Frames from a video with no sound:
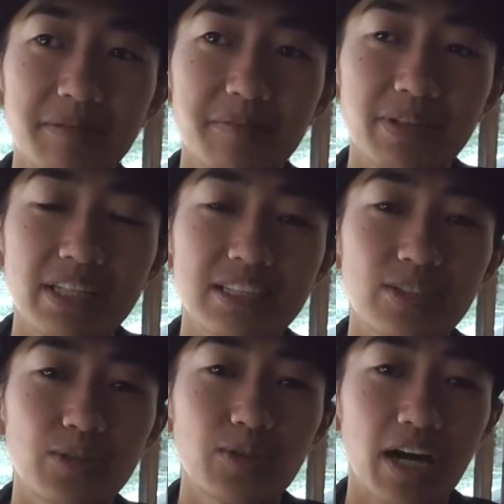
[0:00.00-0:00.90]
being
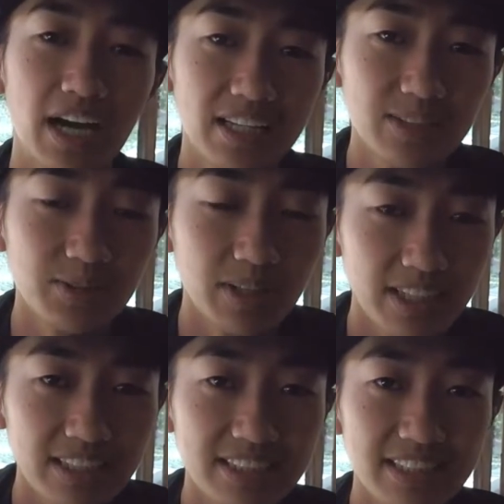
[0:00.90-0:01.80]
so kind to
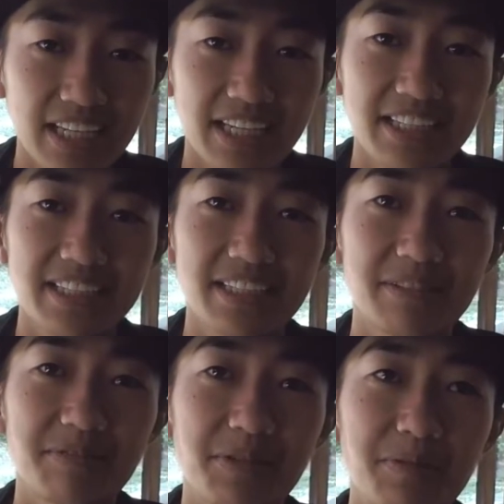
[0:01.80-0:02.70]
us, and
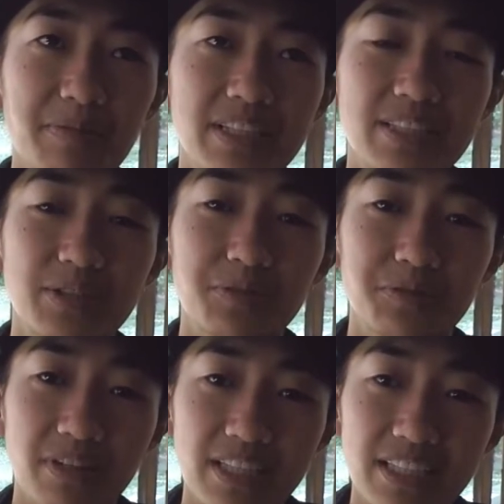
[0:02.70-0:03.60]
for being so
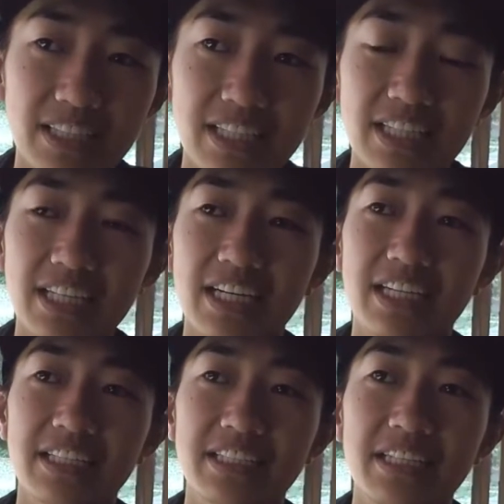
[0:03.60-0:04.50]
friendly
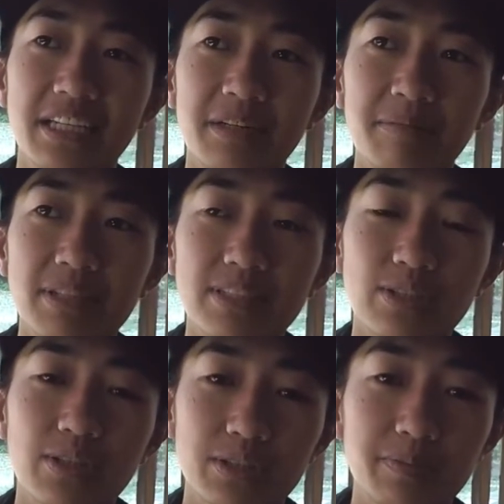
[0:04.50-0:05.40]
and being
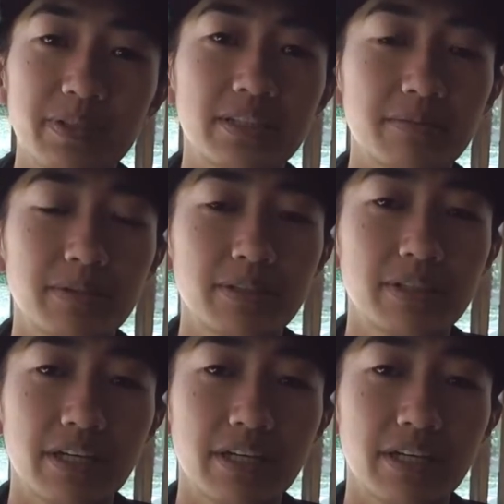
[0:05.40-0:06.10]
so hospitable.